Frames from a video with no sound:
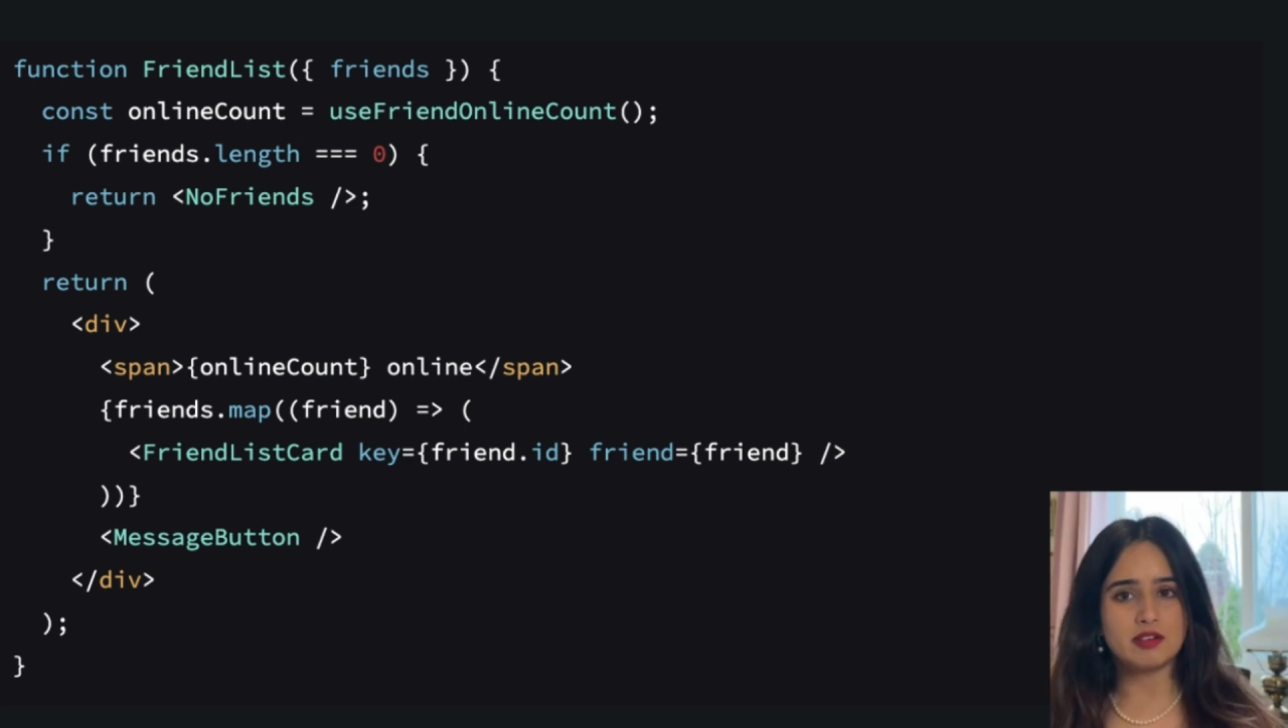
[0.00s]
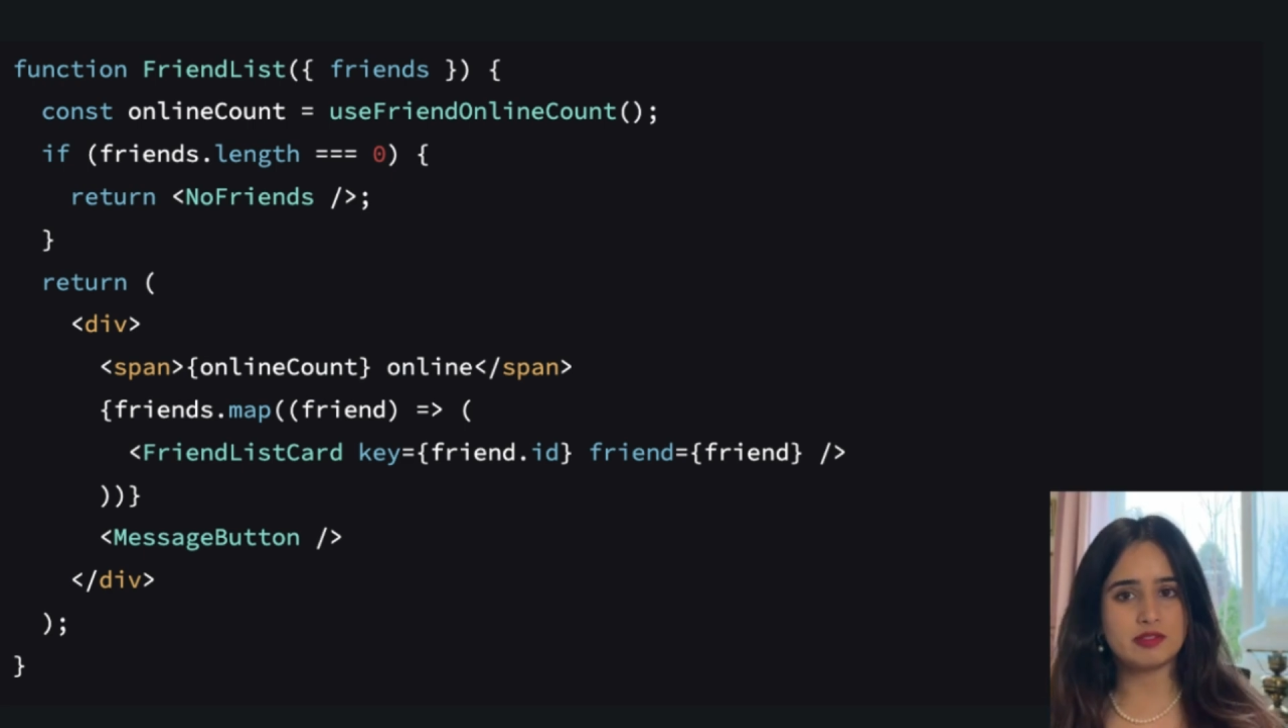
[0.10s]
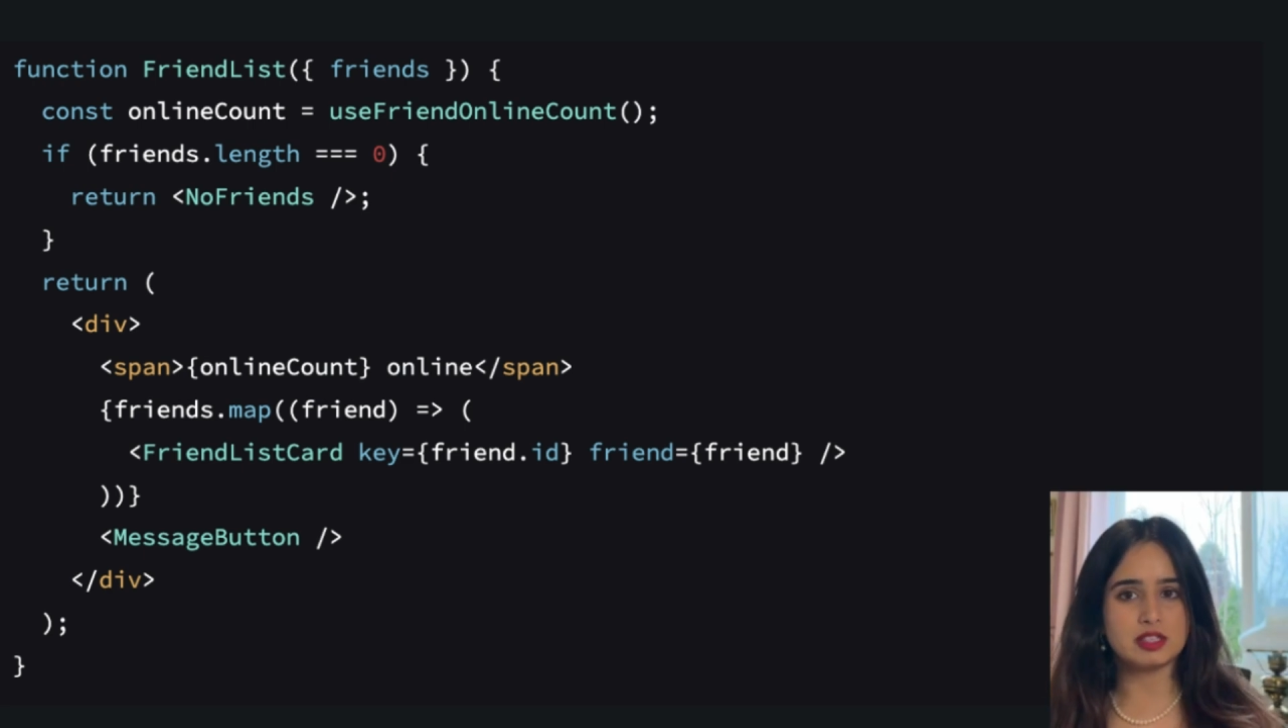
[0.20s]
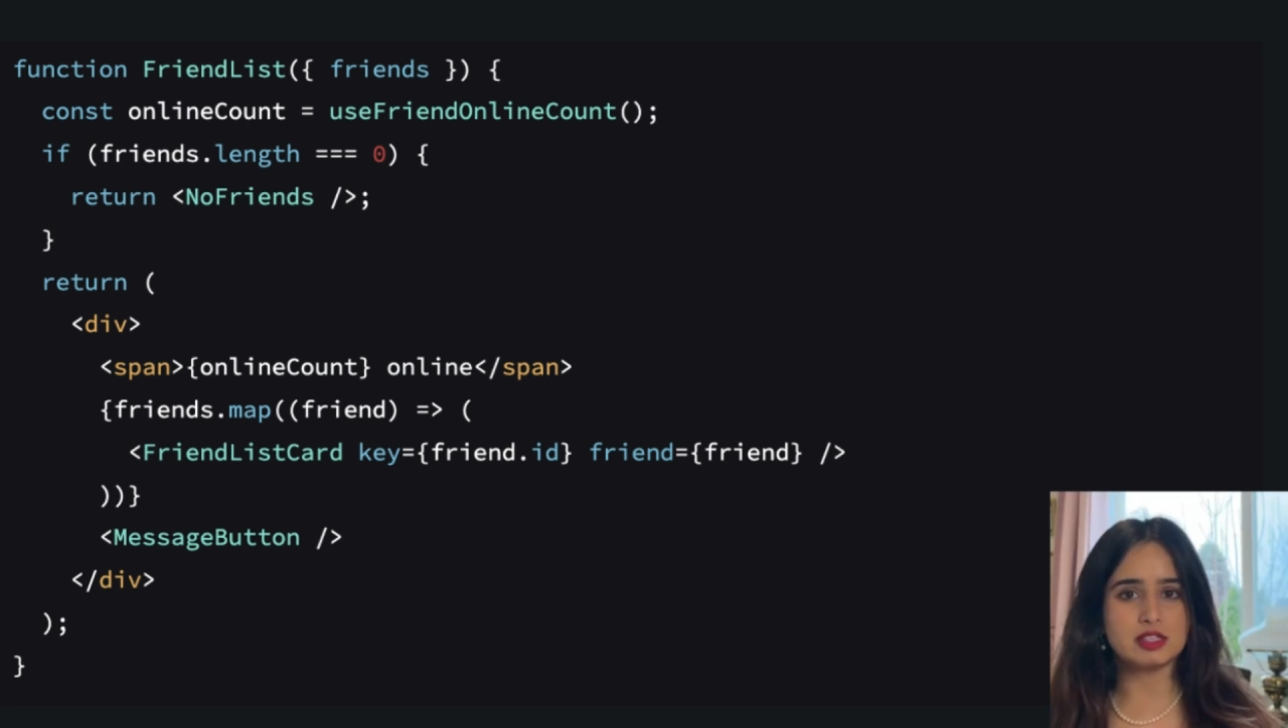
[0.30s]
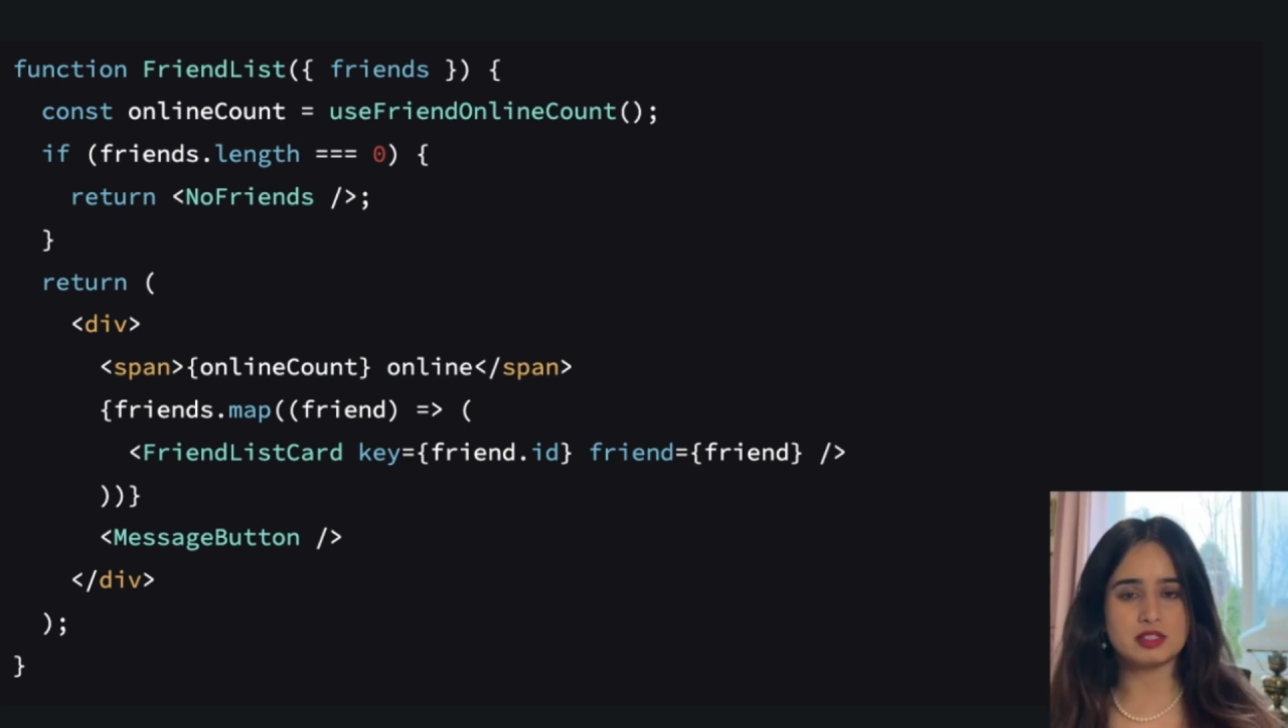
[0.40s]

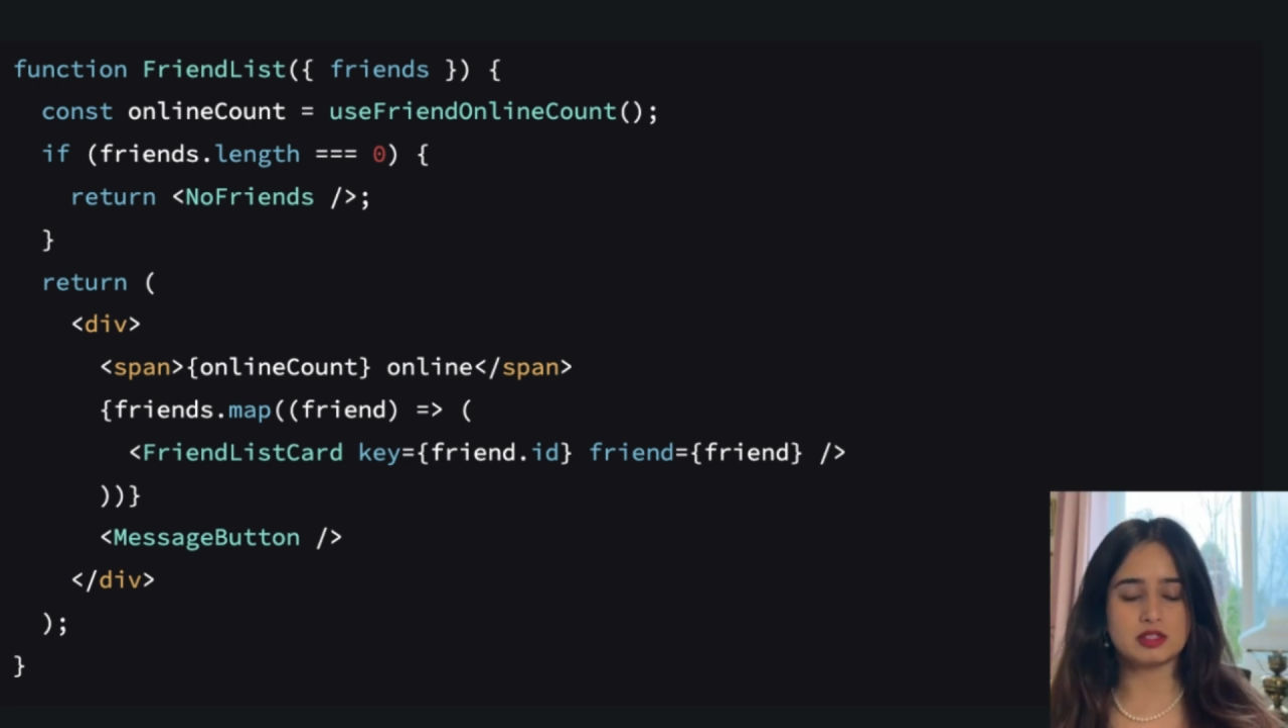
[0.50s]
friends list